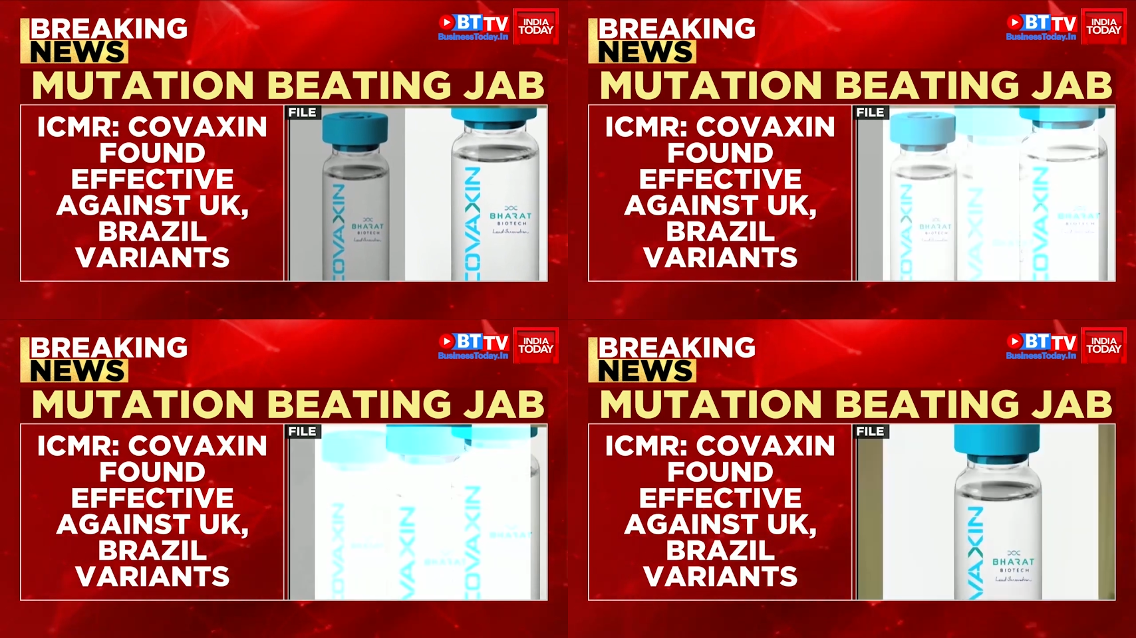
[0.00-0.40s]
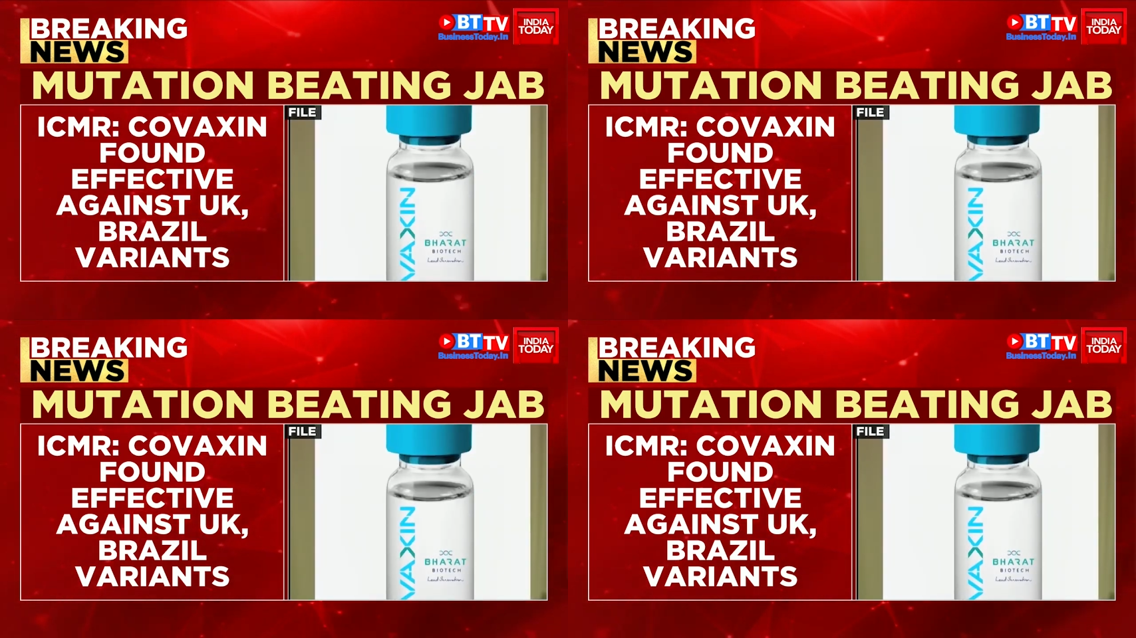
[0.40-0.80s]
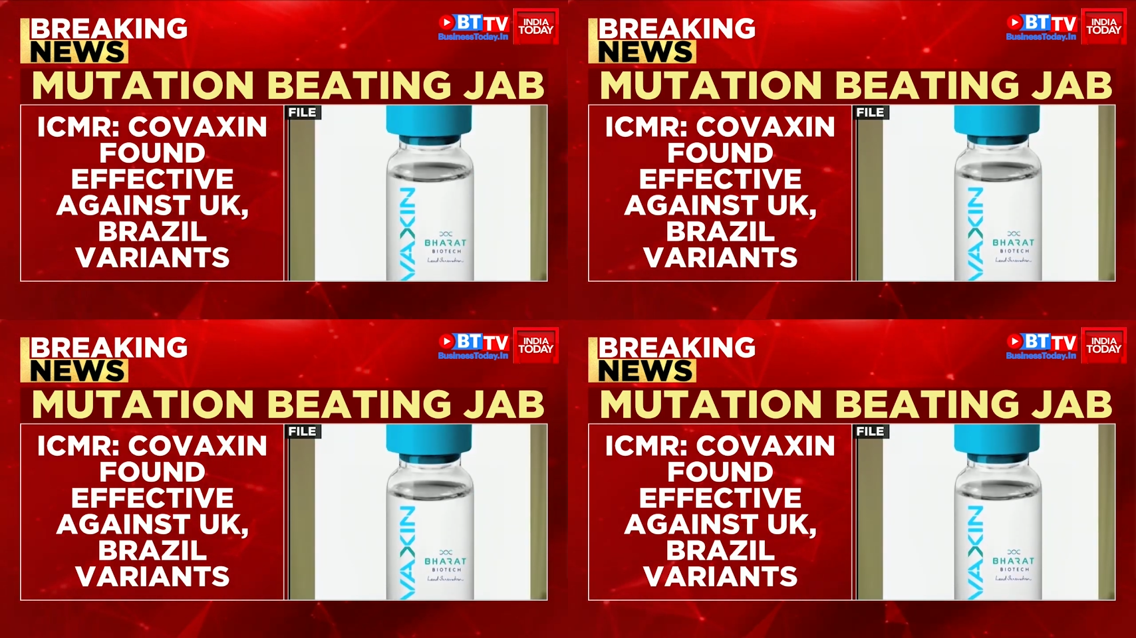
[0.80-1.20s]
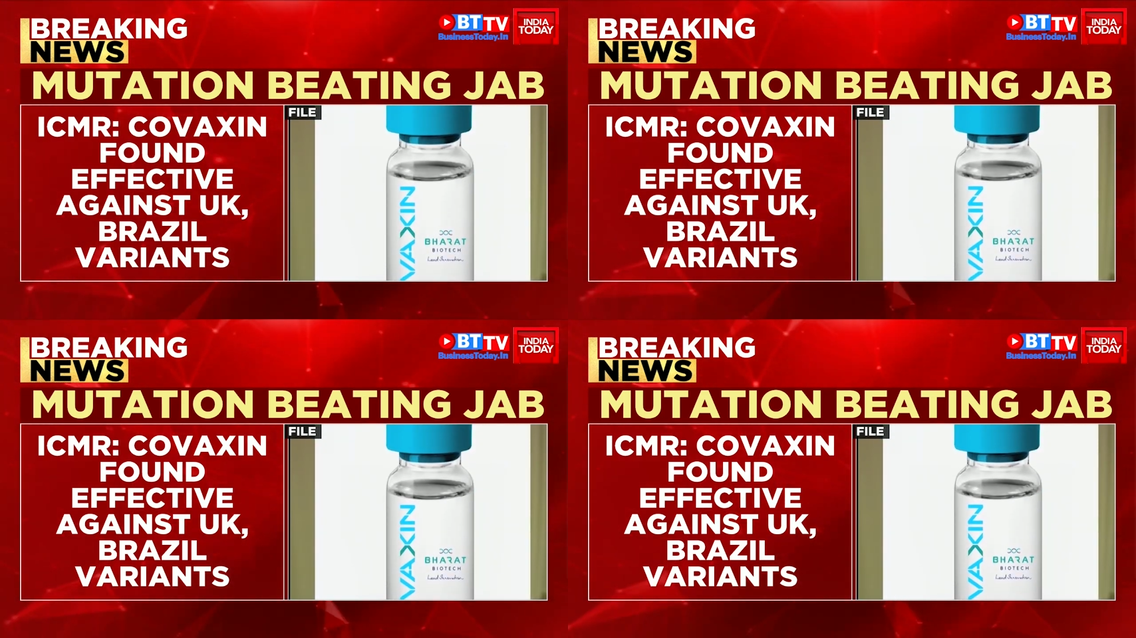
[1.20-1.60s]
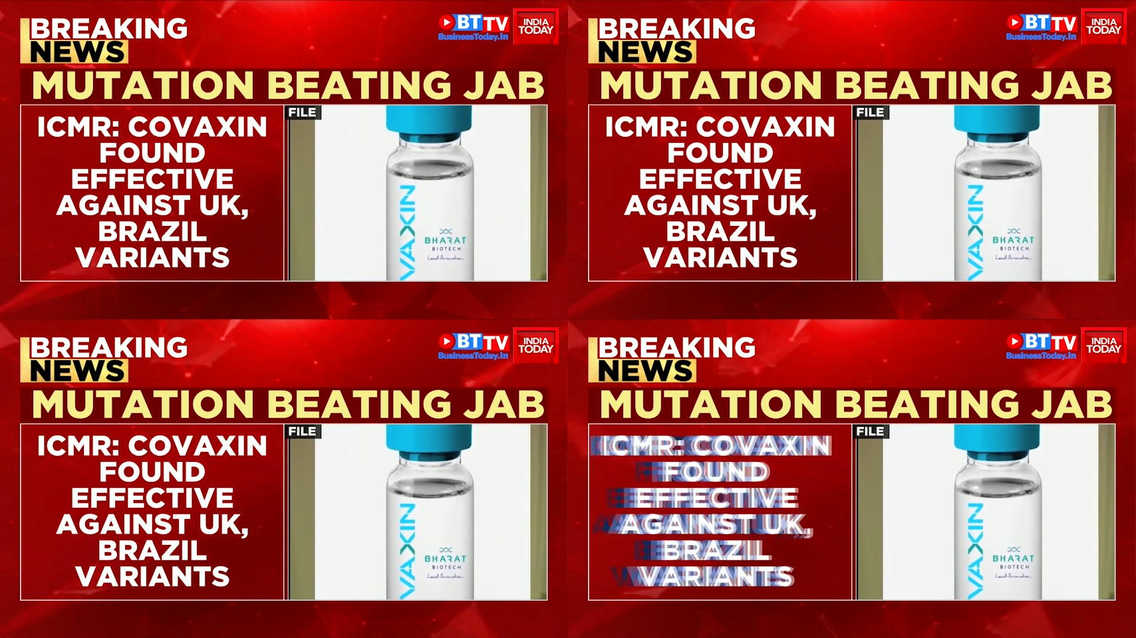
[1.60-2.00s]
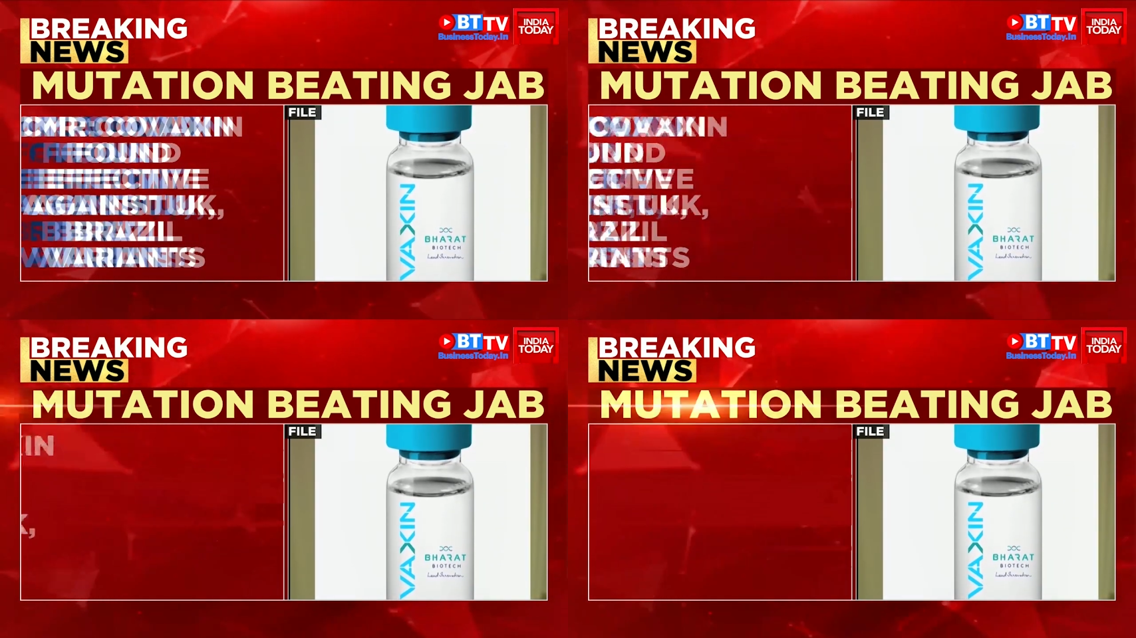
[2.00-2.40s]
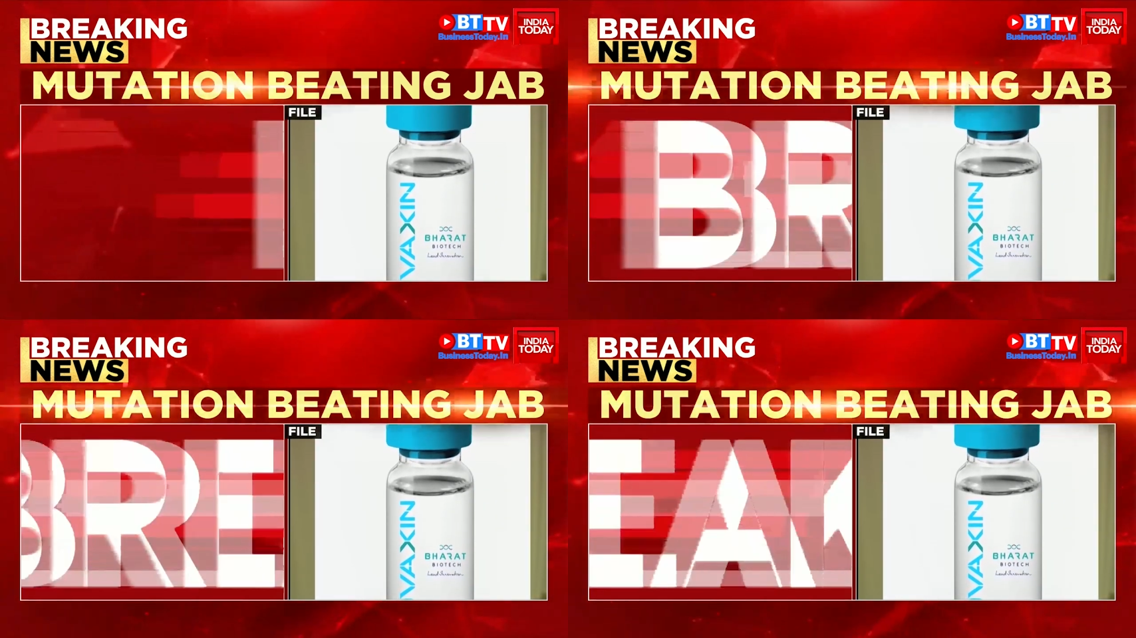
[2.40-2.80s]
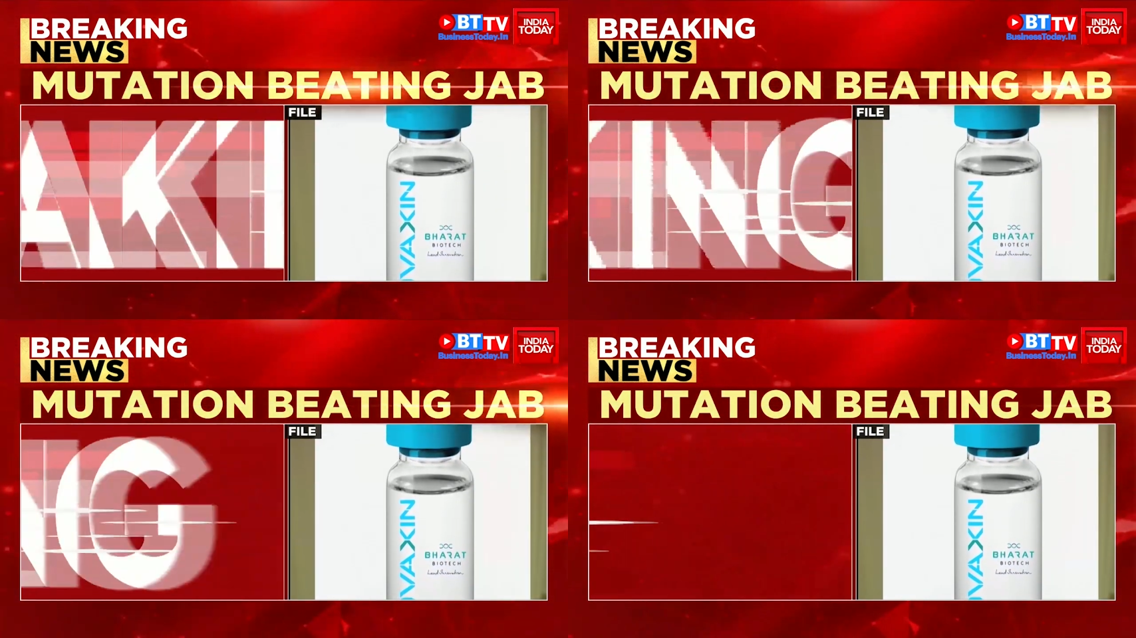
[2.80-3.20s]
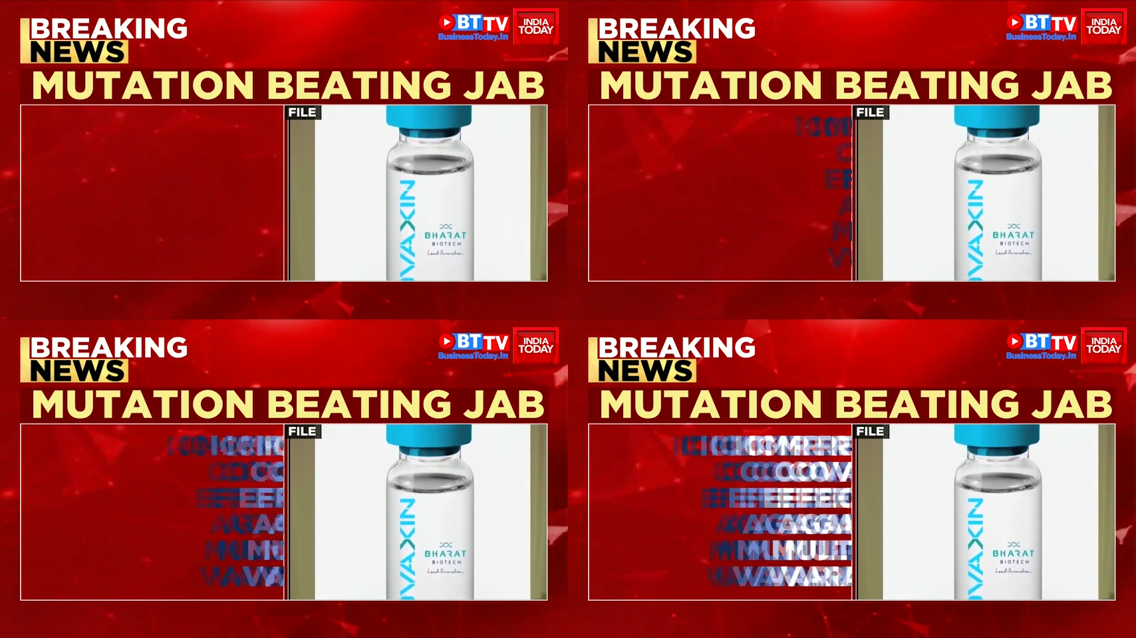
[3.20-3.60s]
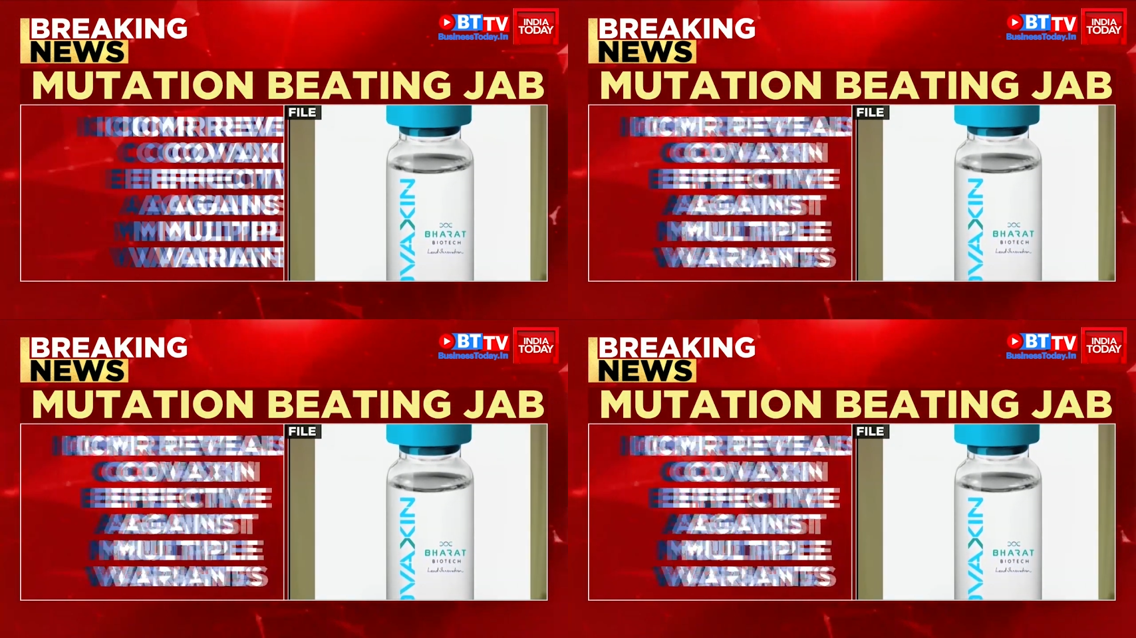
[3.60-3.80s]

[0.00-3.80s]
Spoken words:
Nobody's mouth can be seen.